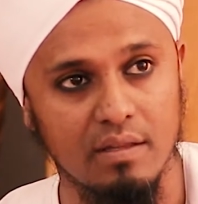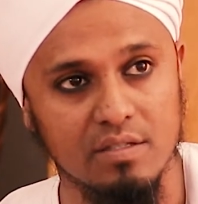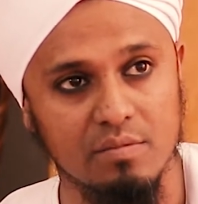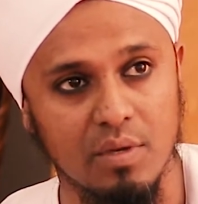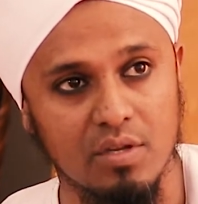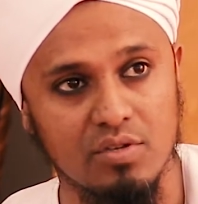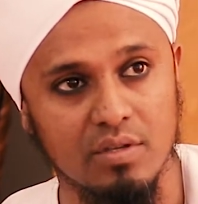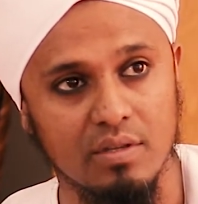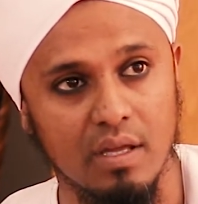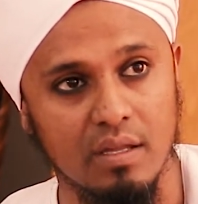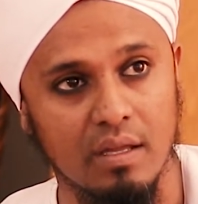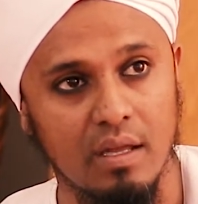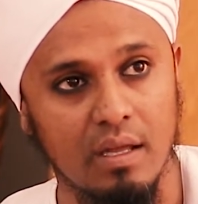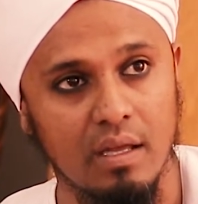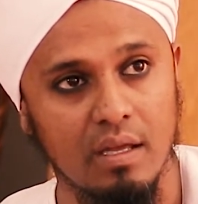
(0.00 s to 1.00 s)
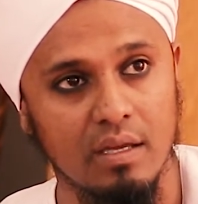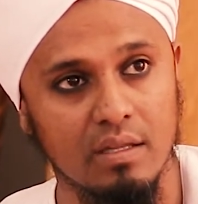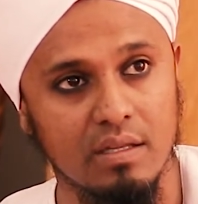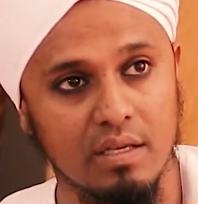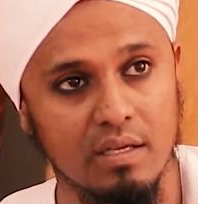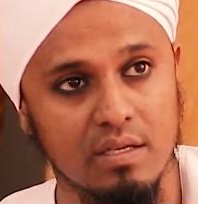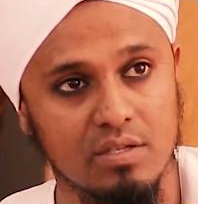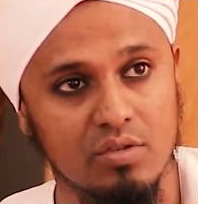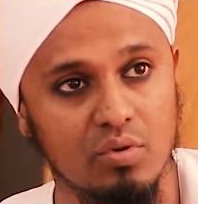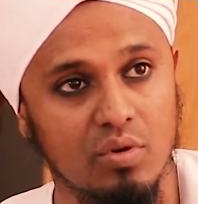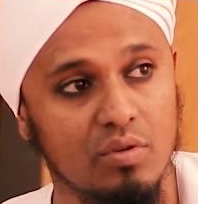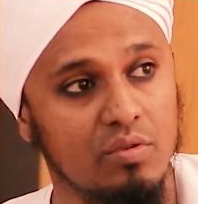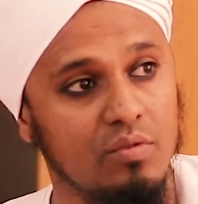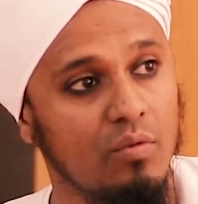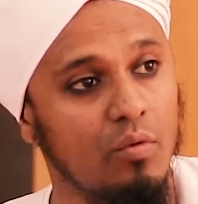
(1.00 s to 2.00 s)
it's mentioned that you
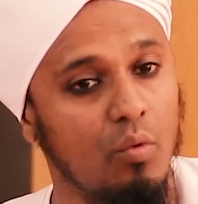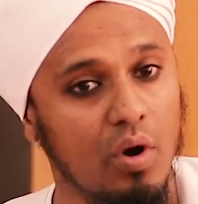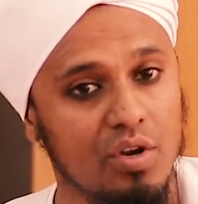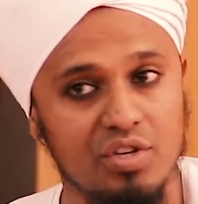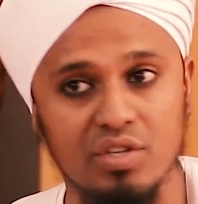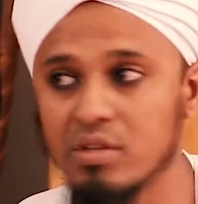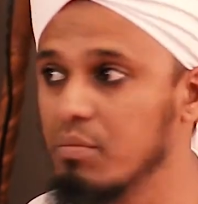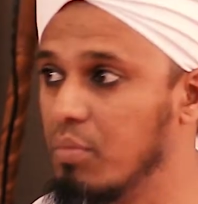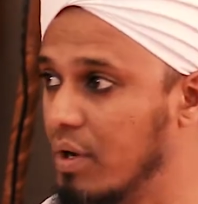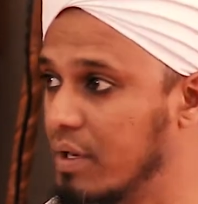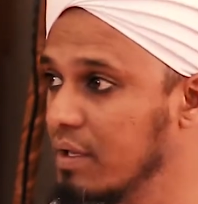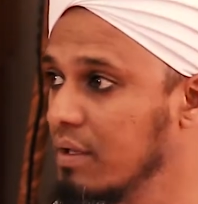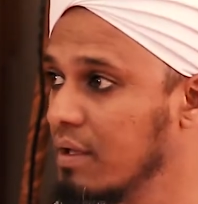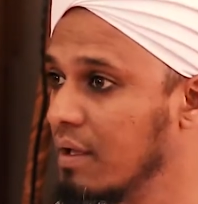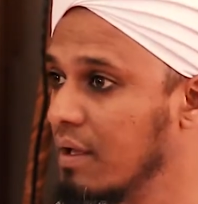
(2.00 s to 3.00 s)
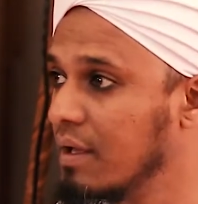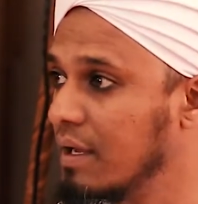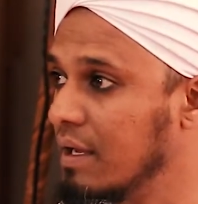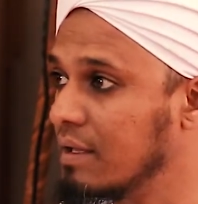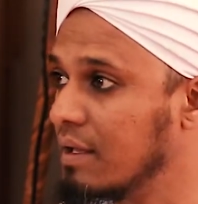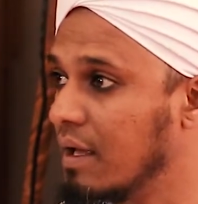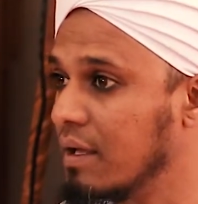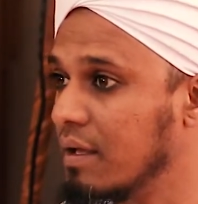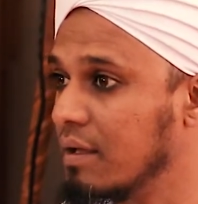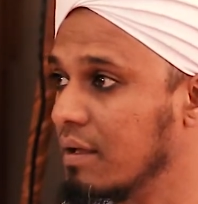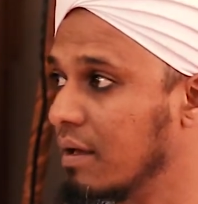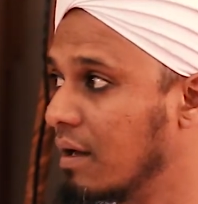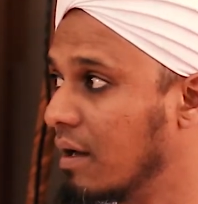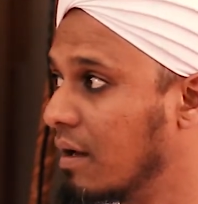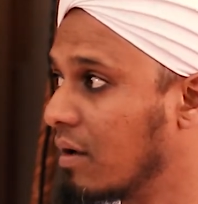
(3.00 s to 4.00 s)
could wash the body in
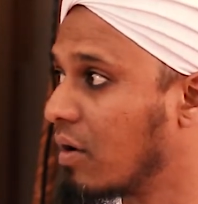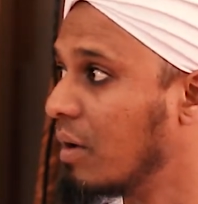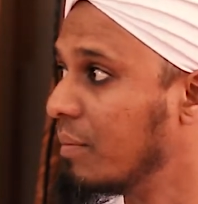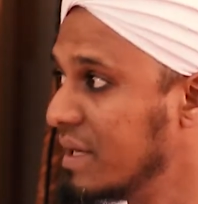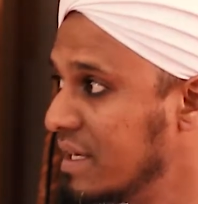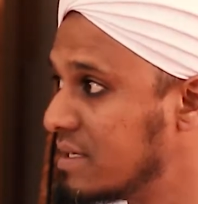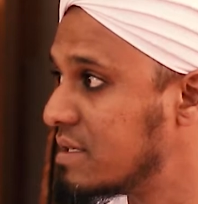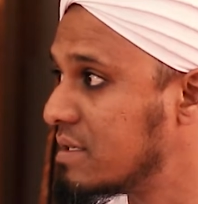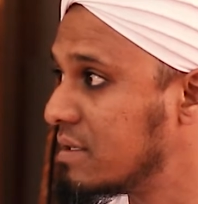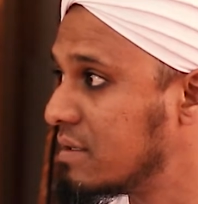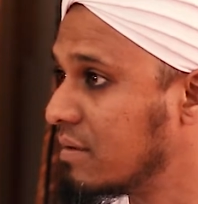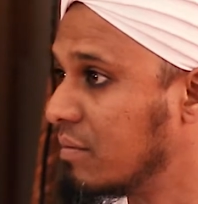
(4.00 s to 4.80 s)
a qamis,